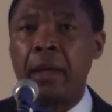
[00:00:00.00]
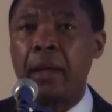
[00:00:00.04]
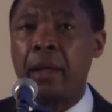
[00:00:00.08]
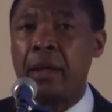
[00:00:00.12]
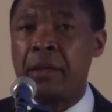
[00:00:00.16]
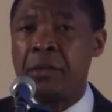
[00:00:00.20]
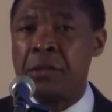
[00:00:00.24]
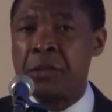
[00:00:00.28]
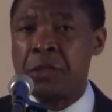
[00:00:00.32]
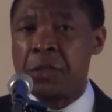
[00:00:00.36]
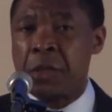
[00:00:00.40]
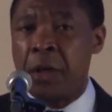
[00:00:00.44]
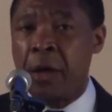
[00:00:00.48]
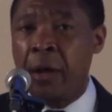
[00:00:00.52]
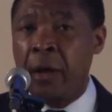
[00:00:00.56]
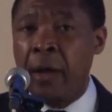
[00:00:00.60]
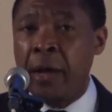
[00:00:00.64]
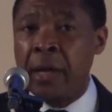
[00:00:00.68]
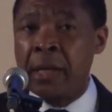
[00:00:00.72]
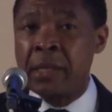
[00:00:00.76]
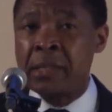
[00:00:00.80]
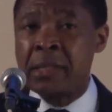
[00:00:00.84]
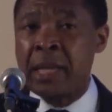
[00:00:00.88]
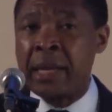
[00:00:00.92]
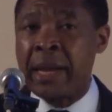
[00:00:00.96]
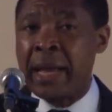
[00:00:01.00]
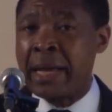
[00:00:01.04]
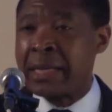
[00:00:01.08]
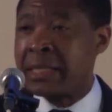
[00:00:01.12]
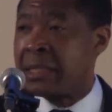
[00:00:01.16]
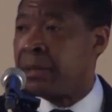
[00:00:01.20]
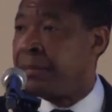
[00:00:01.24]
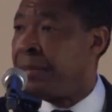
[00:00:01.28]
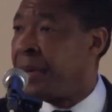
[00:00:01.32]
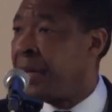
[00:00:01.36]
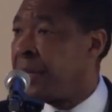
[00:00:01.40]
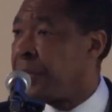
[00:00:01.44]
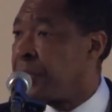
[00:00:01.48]
concerns an
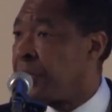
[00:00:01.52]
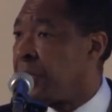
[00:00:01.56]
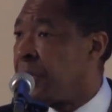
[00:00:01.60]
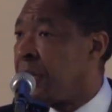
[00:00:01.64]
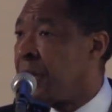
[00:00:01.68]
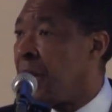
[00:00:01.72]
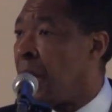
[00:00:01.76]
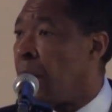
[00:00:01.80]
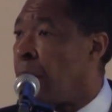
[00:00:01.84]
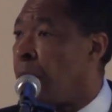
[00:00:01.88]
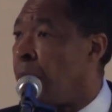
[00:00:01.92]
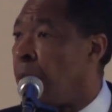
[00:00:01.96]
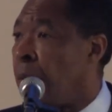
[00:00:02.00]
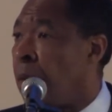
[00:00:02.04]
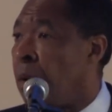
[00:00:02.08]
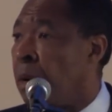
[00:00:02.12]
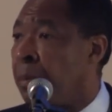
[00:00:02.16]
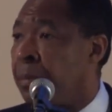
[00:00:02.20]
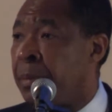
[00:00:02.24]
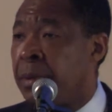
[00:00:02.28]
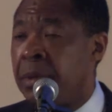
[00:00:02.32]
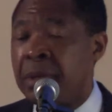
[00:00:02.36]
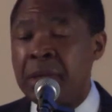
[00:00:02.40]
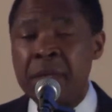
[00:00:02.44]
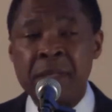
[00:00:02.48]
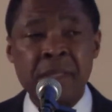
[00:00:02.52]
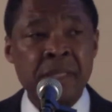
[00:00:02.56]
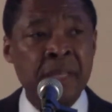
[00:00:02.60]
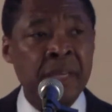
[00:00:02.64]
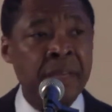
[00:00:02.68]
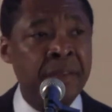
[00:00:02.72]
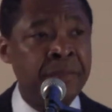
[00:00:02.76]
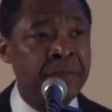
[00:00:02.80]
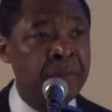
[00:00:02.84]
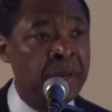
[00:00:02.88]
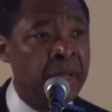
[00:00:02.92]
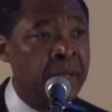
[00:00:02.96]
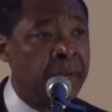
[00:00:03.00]
exhibition that will open this
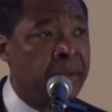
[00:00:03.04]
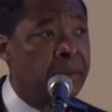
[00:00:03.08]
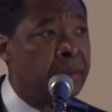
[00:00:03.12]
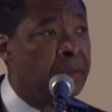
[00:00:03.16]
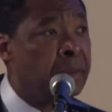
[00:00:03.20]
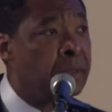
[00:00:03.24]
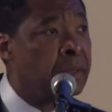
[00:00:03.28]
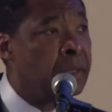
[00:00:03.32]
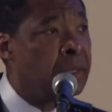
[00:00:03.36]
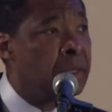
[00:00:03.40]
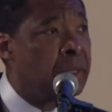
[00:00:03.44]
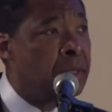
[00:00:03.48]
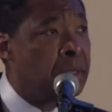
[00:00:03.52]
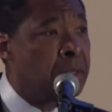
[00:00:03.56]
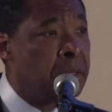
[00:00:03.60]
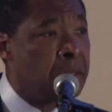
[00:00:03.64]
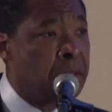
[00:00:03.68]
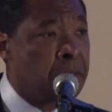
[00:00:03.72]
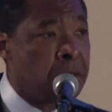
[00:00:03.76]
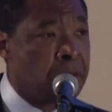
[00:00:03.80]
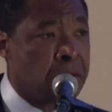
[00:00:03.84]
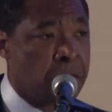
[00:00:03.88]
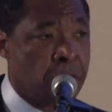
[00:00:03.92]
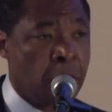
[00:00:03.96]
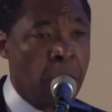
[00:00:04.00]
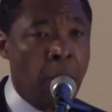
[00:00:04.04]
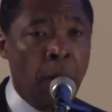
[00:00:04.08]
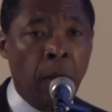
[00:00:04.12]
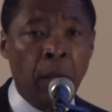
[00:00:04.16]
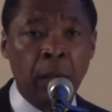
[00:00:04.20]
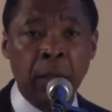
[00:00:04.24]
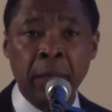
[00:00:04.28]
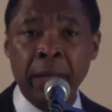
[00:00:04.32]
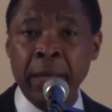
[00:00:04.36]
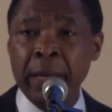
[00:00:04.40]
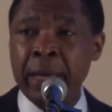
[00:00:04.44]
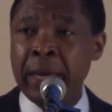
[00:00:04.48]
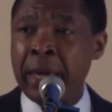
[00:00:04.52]
evening. It's
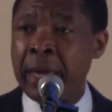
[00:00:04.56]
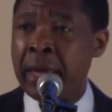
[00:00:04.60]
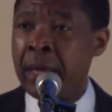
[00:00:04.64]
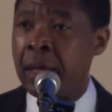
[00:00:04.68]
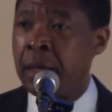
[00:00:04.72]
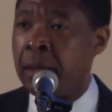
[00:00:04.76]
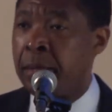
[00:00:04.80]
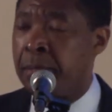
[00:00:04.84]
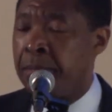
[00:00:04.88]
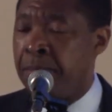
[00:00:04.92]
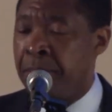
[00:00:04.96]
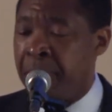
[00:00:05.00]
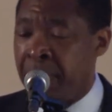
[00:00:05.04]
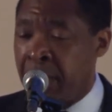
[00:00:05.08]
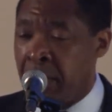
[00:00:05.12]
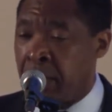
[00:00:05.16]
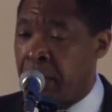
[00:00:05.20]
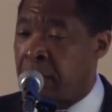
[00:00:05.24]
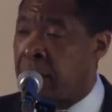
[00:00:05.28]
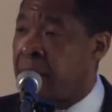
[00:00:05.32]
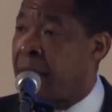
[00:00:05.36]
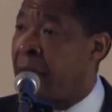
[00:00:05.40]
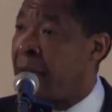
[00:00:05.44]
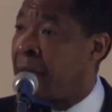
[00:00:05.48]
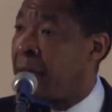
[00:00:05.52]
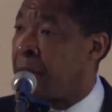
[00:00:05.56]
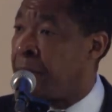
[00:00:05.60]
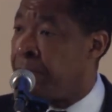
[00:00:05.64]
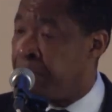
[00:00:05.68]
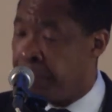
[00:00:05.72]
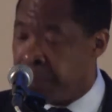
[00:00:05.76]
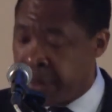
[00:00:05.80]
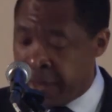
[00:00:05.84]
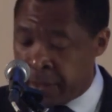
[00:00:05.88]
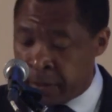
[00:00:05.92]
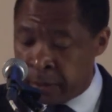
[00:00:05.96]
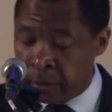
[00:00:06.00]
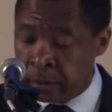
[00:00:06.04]
called Bild gegen
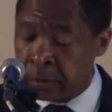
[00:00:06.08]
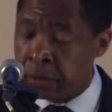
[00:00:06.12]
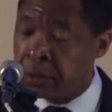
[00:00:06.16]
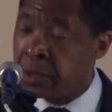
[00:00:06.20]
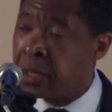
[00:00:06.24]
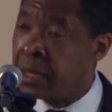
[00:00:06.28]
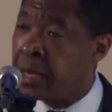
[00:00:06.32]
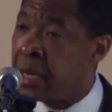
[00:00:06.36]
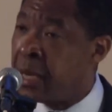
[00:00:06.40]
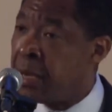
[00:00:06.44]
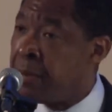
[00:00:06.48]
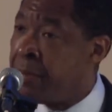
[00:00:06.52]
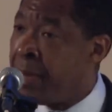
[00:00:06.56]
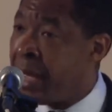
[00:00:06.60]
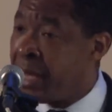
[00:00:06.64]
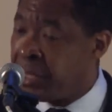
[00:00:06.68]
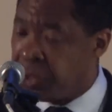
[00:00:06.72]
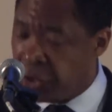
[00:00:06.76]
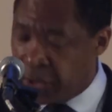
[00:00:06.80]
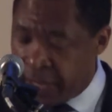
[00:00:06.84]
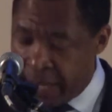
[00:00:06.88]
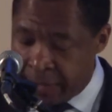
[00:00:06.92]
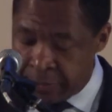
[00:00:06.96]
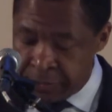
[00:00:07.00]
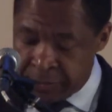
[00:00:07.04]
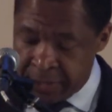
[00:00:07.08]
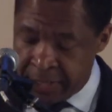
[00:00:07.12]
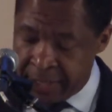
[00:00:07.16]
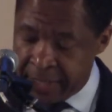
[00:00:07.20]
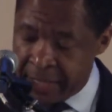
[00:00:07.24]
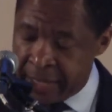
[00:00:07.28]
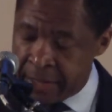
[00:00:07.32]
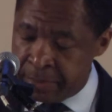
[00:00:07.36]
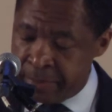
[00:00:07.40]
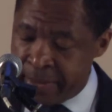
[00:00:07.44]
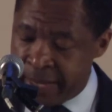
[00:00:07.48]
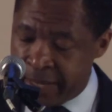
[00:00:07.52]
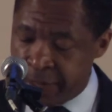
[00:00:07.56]
Bild, Image Counter
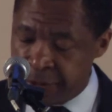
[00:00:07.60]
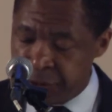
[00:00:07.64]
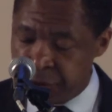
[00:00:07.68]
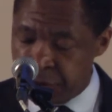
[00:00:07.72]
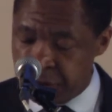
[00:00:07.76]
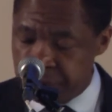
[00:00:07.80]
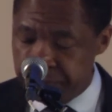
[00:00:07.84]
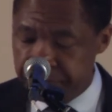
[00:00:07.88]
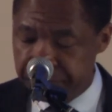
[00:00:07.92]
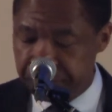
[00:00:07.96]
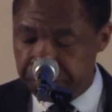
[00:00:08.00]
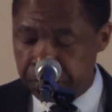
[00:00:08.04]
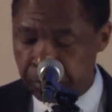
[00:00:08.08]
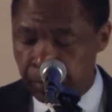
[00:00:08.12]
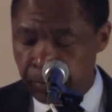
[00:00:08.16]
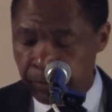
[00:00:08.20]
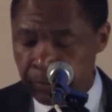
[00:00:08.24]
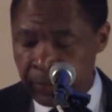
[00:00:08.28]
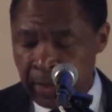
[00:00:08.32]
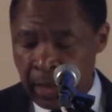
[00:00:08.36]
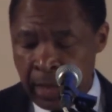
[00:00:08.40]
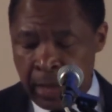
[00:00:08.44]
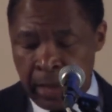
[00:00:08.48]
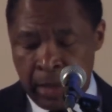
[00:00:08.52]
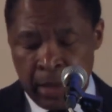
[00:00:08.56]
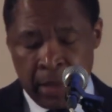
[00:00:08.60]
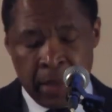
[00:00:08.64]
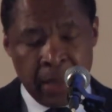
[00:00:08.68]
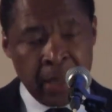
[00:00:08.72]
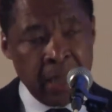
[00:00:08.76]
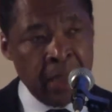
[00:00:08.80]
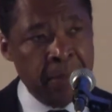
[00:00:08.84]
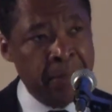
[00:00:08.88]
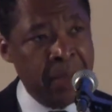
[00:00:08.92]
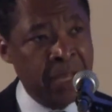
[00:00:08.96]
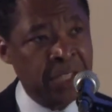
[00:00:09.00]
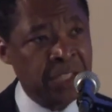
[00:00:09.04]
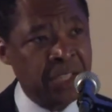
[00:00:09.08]
Image.
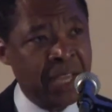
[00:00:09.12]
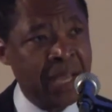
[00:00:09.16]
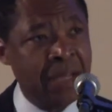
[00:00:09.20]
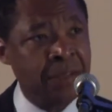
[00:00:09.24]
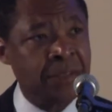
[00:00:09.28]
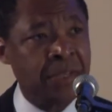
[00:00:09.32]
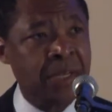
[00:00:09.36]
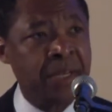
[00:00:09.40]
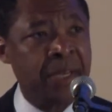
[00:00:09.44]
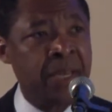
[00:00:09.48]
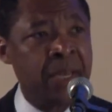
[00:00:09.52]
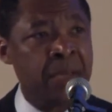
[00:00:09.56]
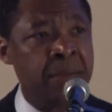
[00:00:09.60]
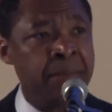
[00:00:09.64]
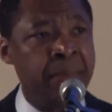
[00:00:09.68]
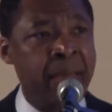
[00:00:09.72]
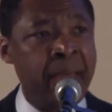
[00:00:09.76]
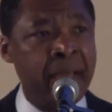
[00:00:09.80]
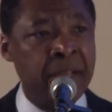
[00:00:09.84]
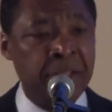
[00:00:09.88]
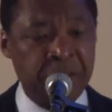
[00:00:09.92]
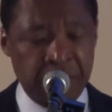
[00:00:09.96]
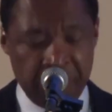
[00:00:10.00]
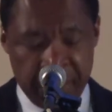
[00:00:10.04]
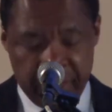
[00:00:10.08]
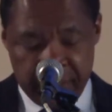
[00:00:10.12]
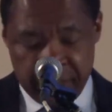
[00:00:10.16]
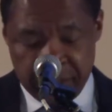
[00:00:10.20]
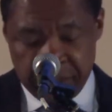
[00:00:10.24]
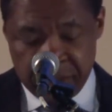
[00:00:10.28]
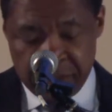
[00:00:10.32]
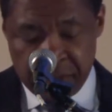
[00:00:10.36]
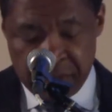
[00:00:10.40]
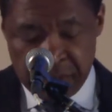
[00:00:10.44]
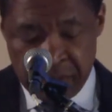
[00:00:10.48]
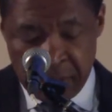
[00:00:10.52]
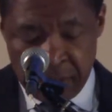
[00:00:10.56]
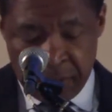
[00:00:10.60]
Image Counter Image
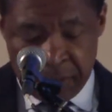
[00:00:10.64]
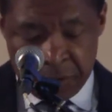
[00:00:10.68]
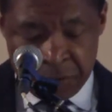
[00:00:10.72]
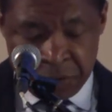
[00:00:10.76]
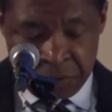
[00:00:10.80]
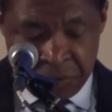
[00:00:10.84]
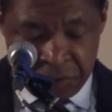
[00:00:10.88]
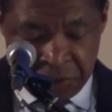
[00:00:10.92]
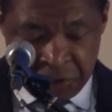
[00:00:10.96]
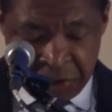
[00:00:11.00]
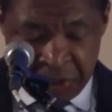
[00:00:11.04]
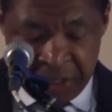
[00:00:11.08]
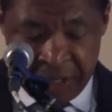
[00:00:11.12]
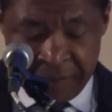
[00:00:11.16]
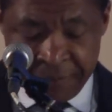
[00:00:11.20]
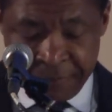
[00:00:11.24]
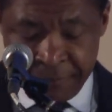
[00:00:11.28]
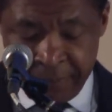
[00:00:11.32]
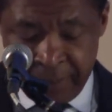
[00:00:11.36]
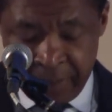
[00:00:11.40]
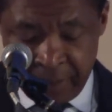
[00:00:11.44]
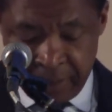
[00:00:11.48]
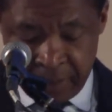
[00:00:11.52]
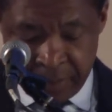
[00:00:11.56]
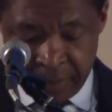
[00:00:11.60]
is chiefly